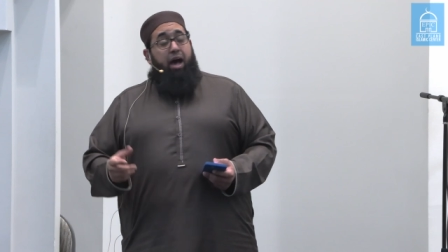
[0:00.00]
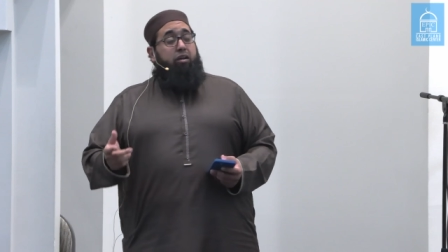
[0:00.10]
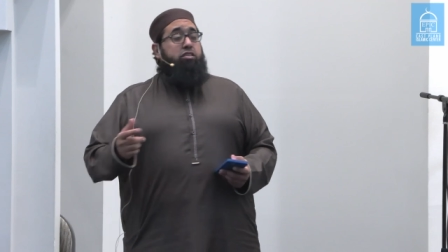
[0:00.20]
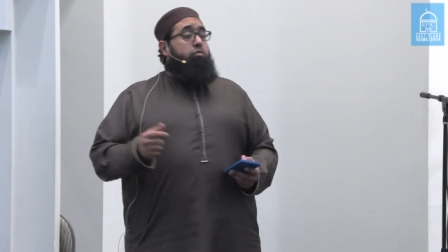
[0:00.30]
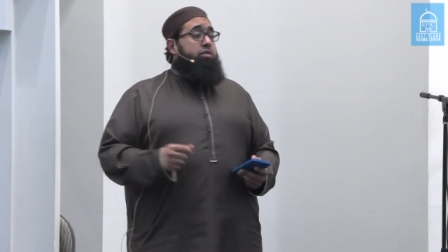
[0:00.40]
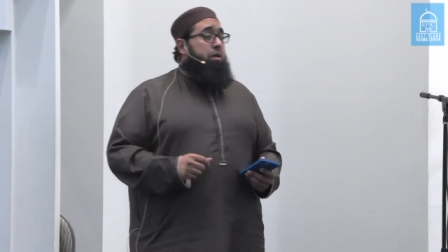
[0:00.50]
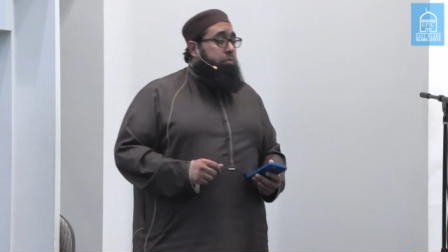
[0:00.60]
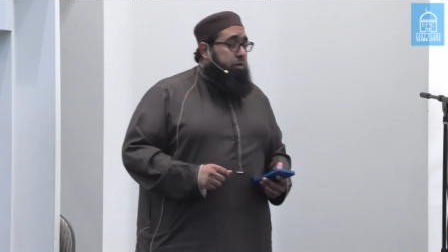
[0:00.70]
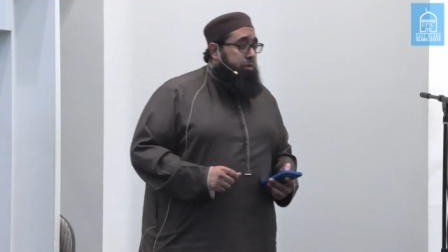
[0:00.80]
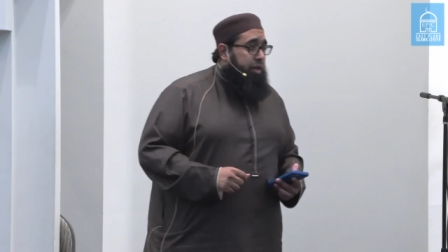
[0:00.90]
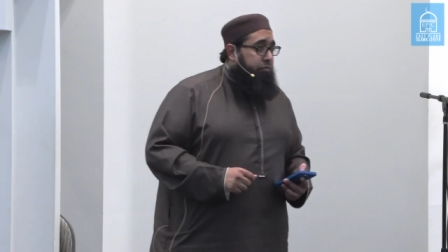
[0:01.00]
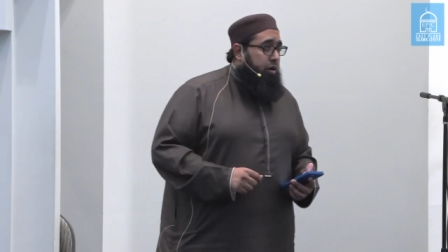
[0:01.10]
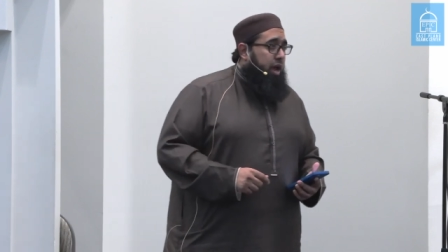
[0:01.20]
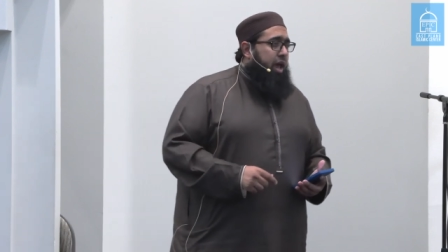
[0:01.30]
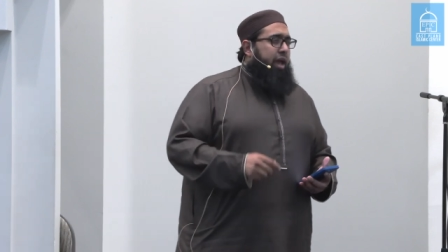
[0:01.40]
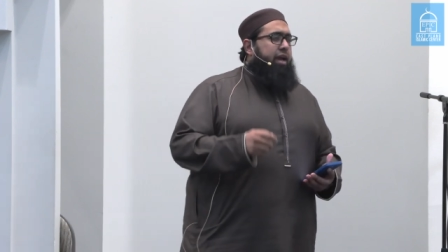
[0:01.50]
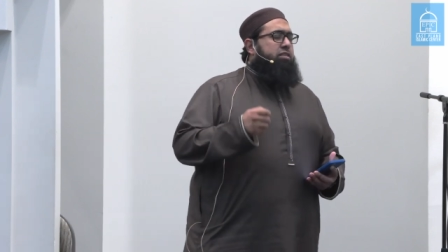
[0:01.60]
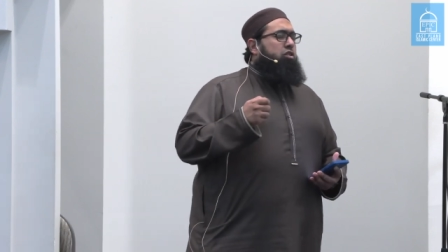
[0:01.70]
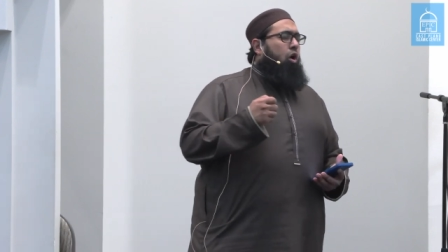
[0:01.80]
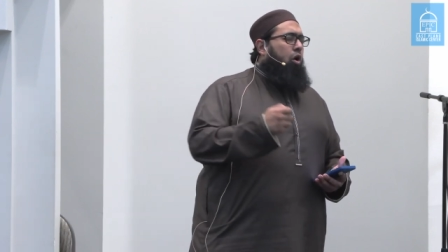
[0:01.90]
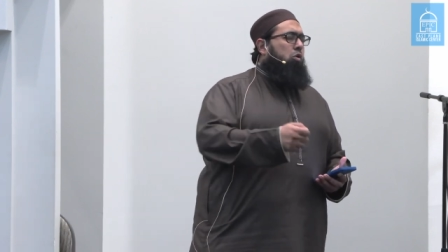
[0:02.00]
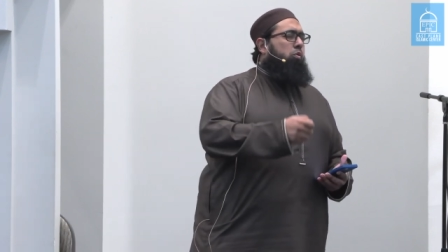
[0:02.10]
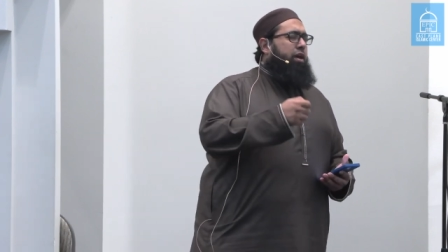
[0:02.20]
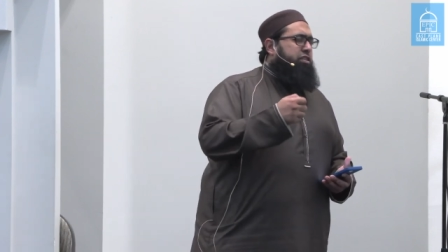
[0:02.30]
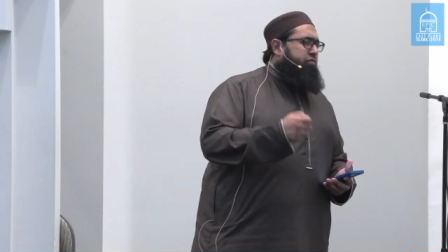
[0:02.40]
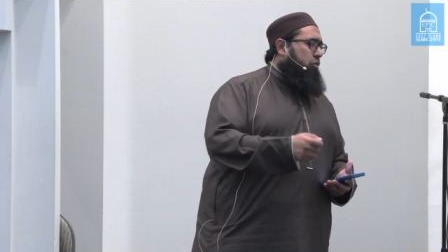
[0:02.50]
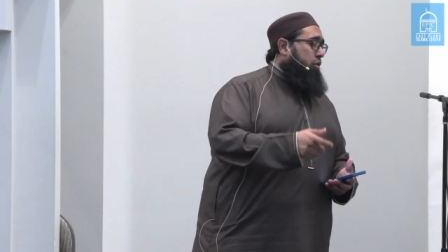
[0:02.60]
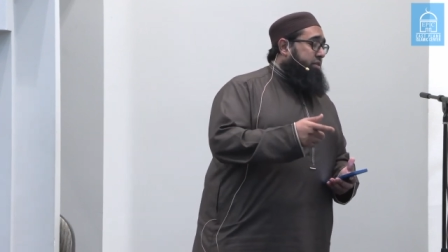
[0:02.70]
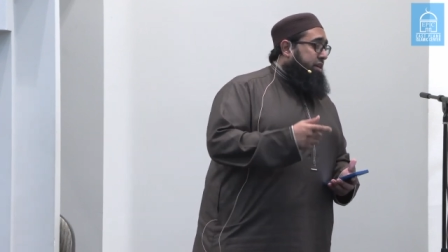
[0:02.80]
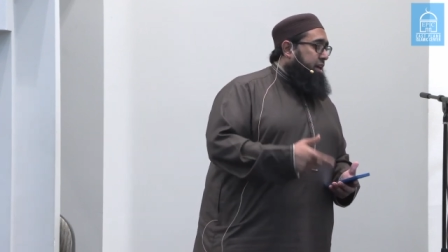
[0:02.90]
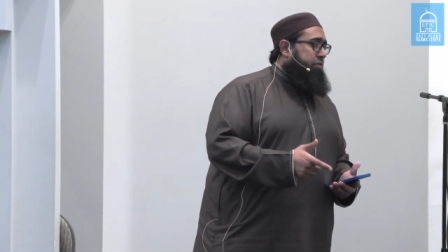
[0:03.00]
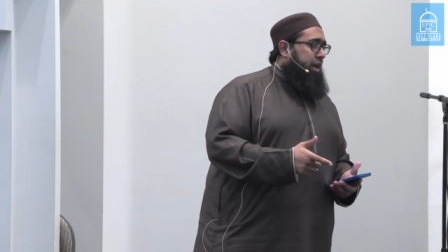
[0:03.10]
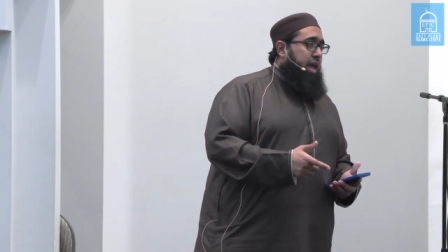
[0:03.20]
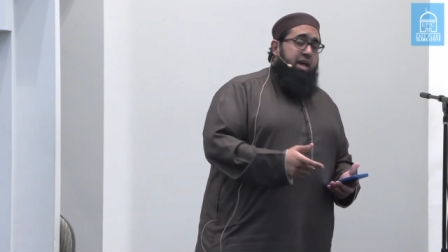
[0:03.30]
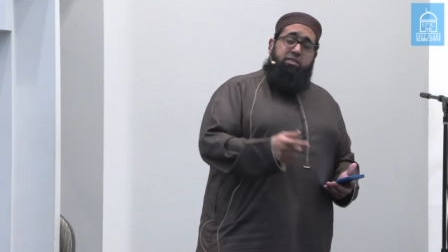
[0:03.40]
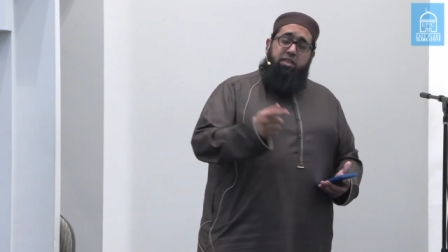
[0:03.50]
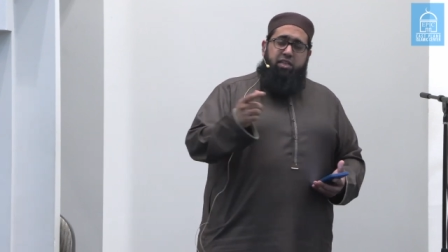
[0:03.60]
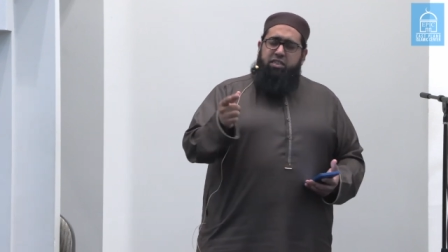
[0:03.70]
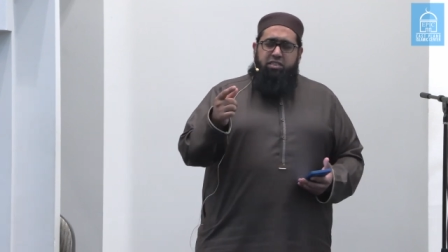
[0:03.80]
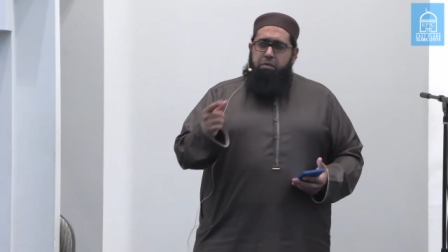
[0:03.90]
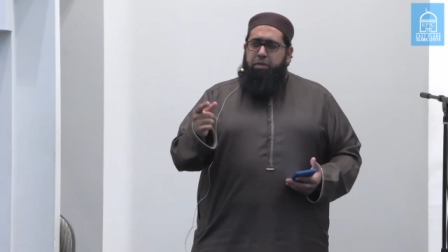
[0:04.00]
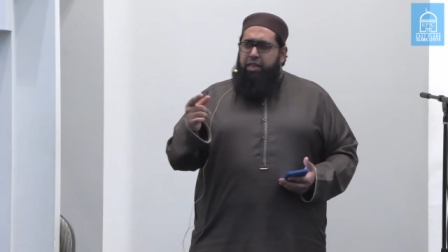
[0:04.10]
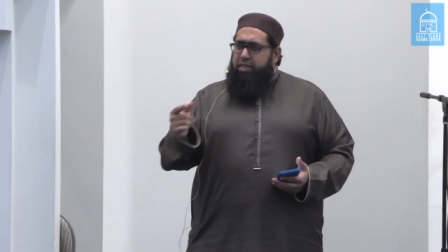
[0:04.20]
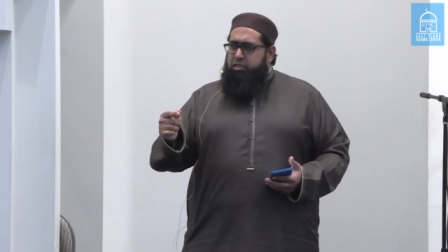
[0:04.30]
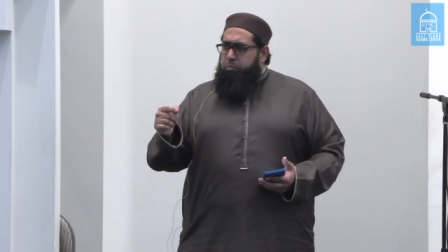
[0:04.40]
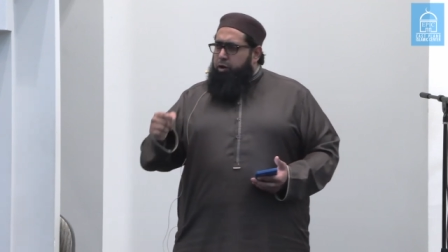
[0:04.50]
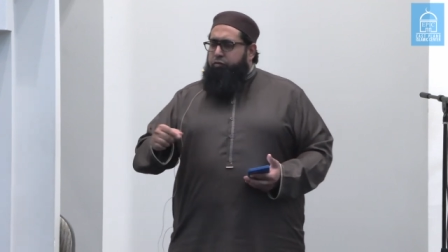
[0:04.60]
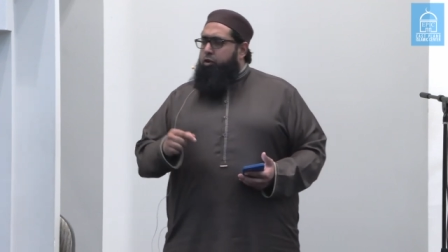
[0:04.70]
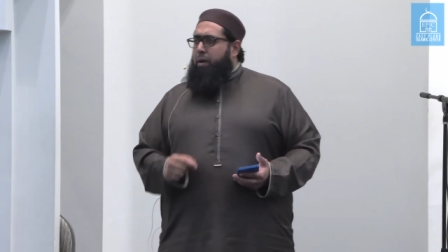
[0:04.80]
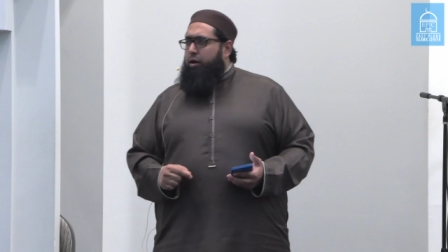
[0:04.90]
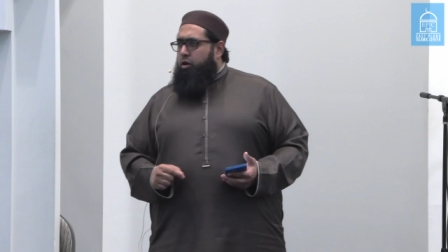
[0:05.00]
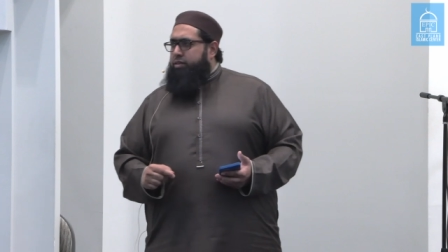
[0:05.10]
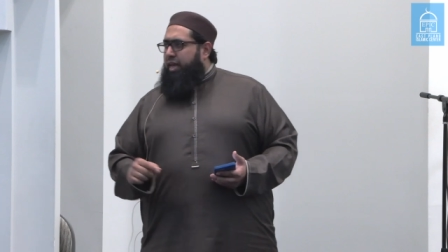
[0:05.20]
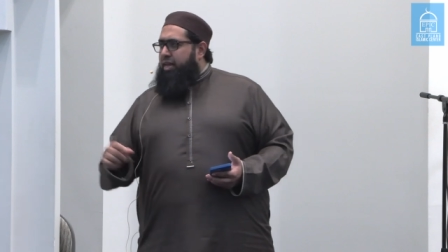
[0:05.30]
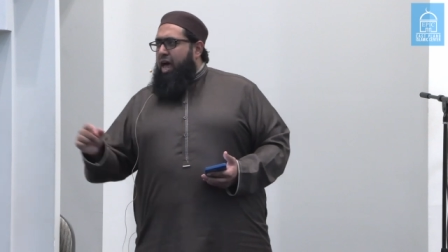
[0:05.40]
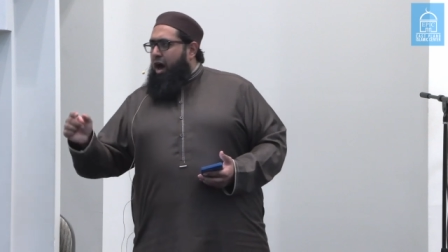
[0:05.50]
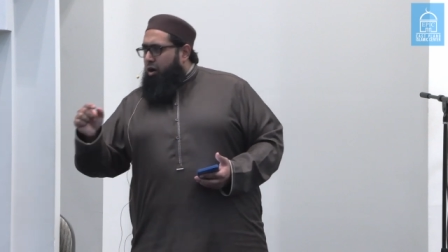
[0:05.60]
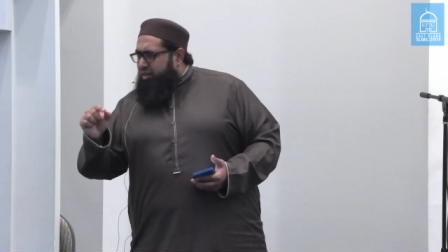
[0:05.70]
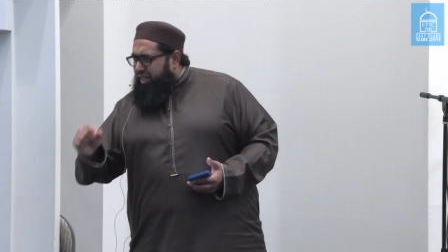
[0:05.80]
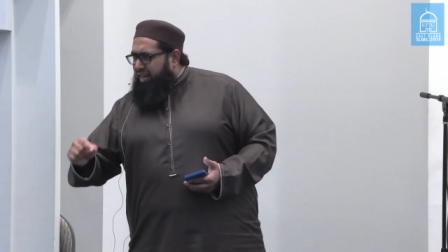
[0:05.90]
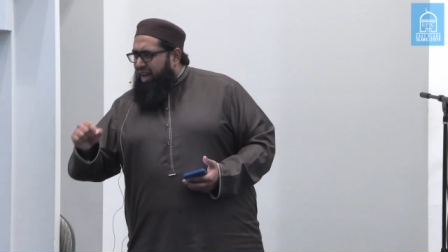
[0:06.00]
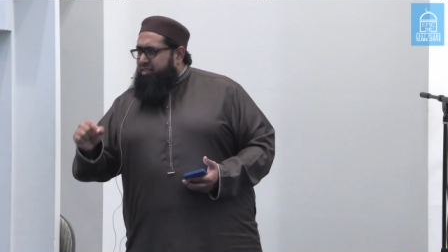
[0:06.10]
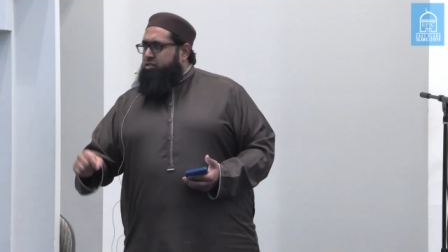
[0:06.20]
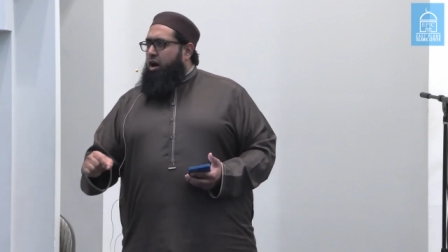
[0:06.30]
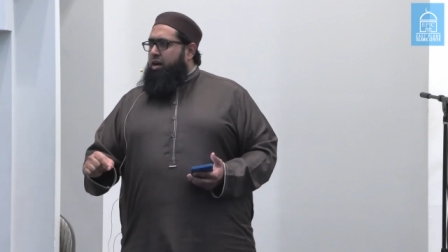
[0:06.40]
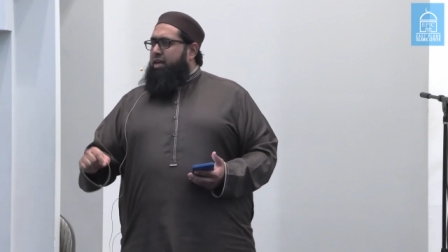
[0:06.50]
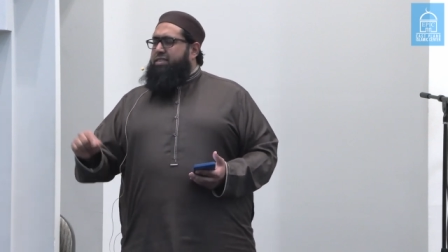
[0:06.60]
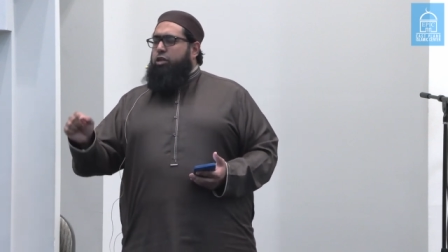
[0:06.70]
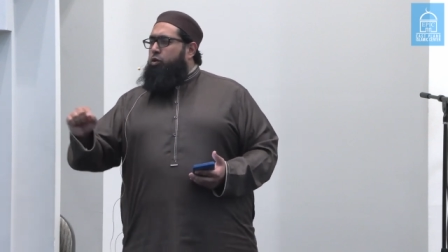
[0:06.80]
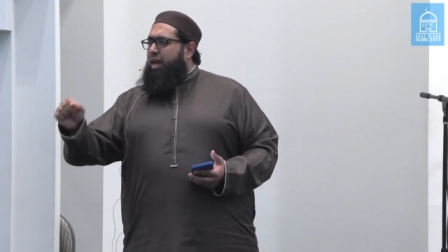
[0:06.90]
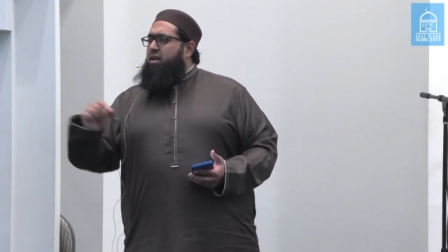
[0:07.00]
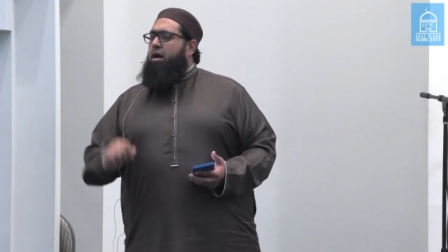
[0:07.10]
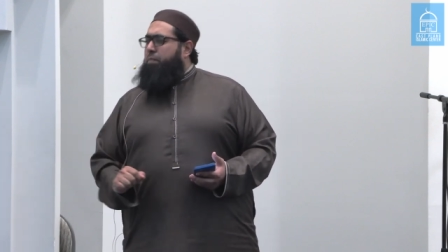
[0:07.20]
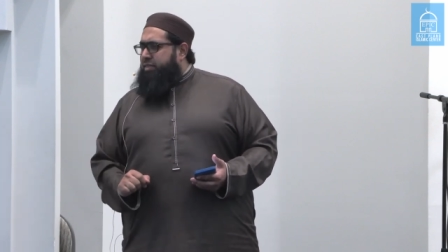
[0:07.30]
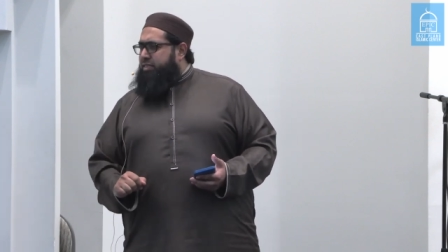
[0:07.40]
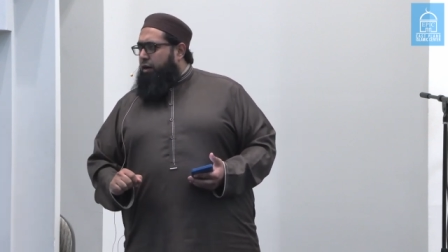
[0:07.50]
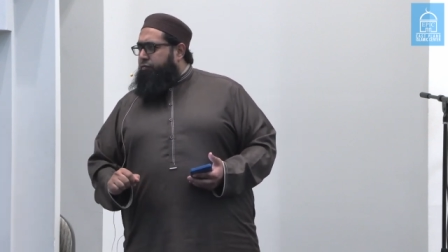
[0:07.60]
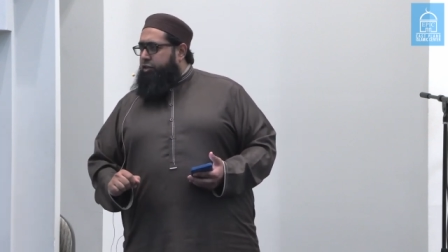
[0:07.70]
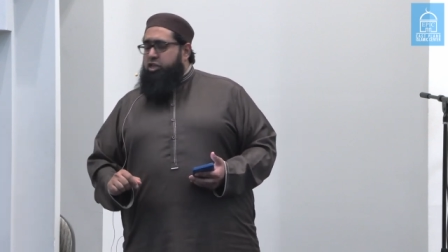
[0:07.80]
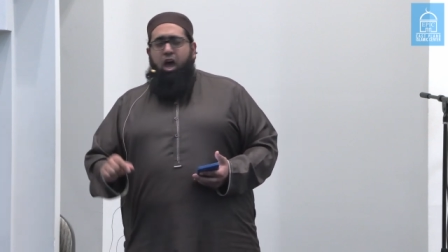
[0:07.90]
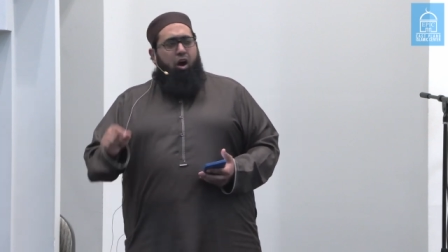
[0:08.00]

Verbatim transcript: How does it resemble a believer? Is always forth giving. See, this is something that's beautiful about our deen. Our deen has taught us that you cannot be selfish.